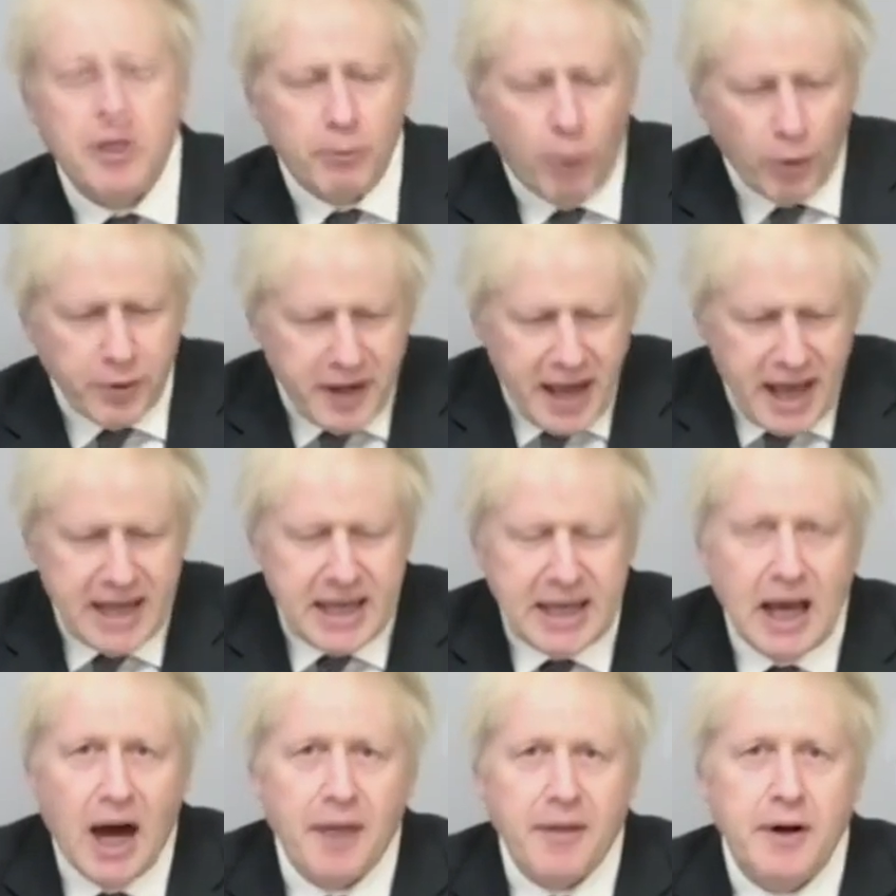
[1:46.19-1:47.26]
More than
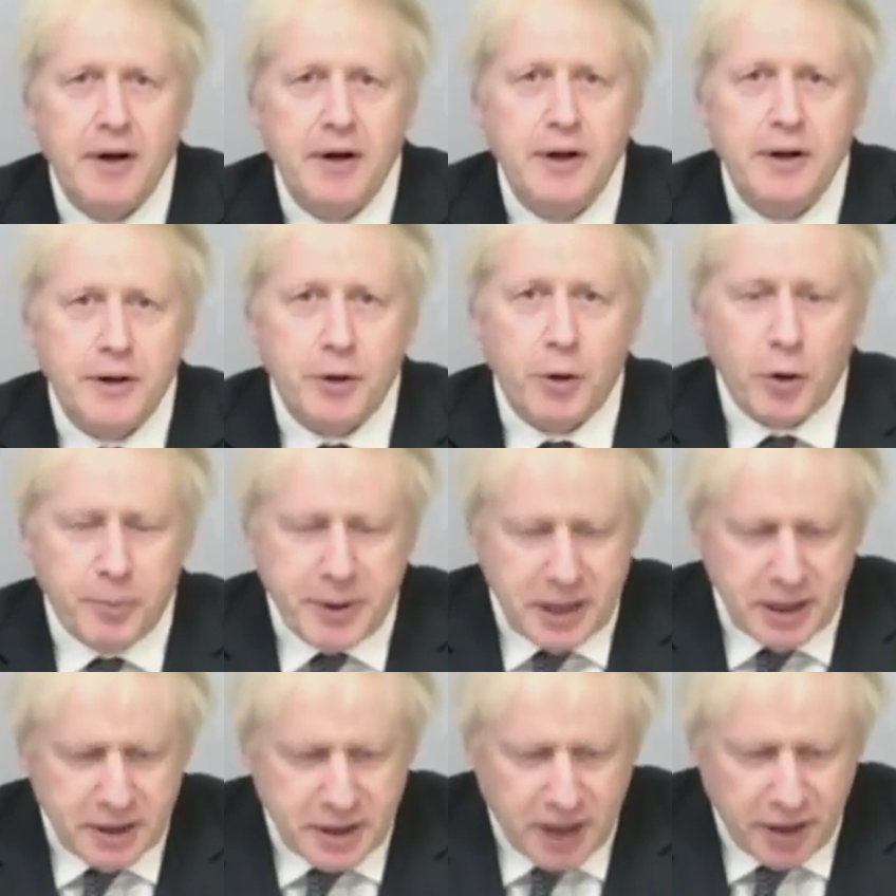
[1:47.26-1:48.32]
any other
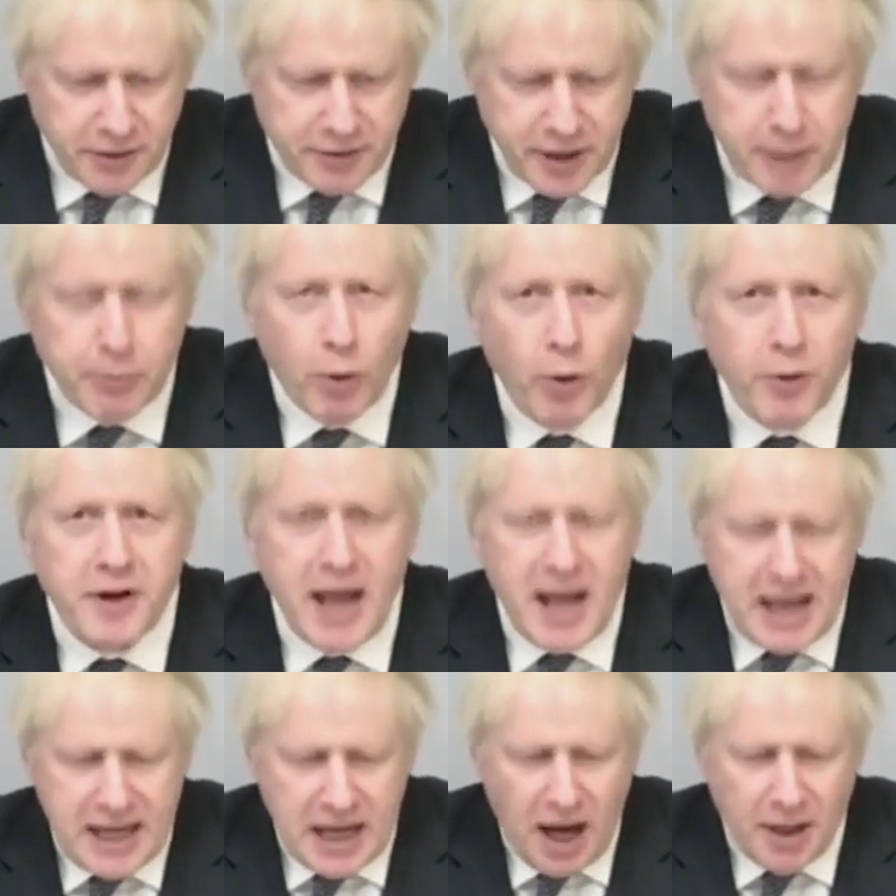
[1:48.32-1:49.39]
European country and more than
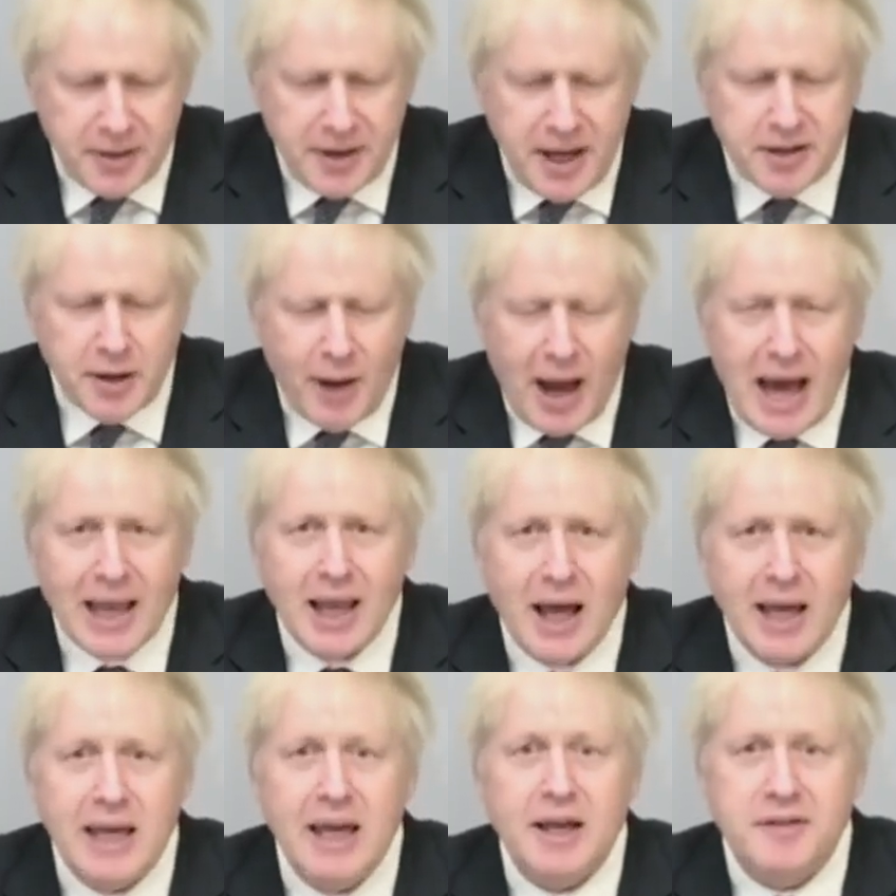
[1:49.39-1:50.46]
any other NATO
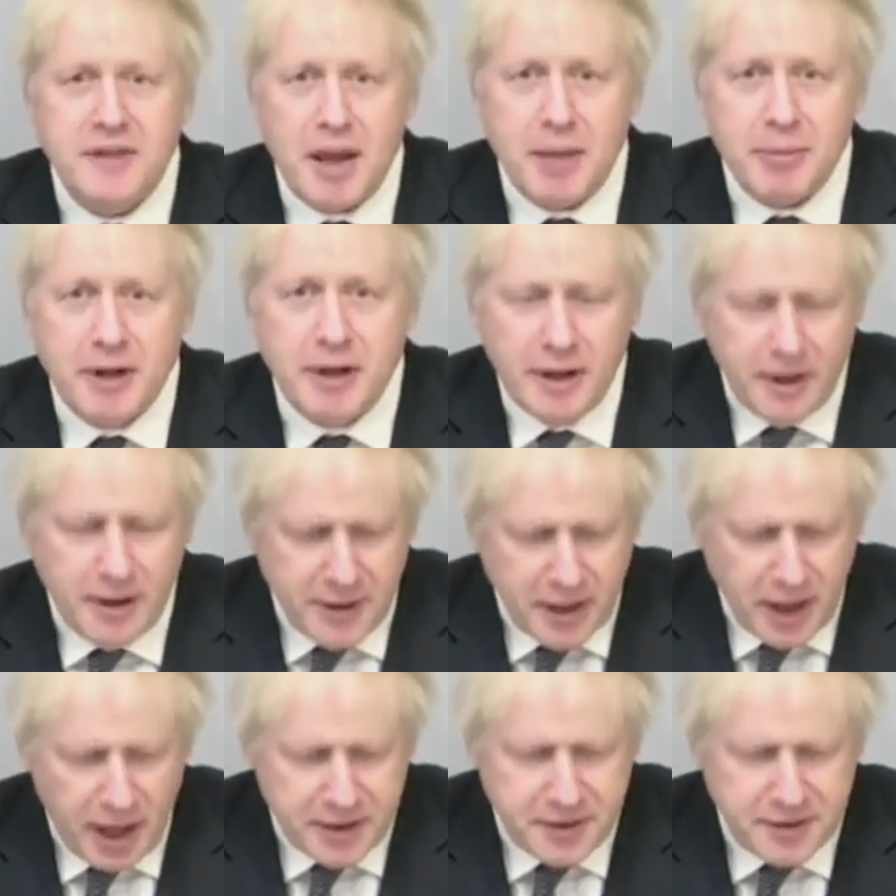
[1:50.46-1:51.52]
ally except the
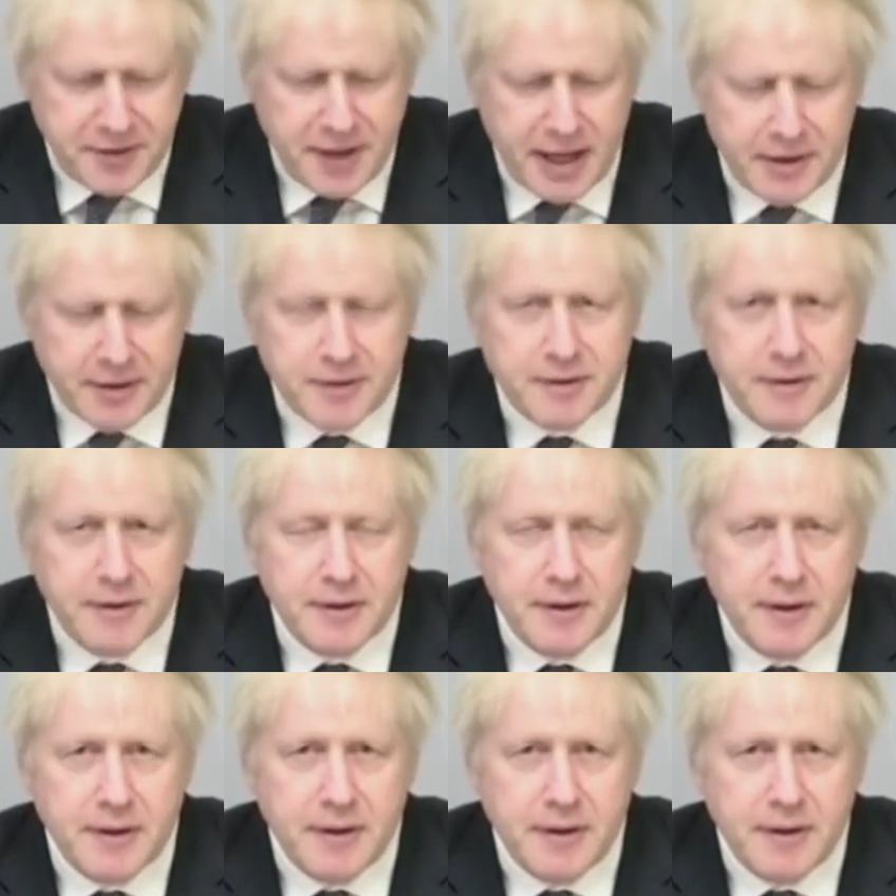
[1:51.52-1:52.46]
United States.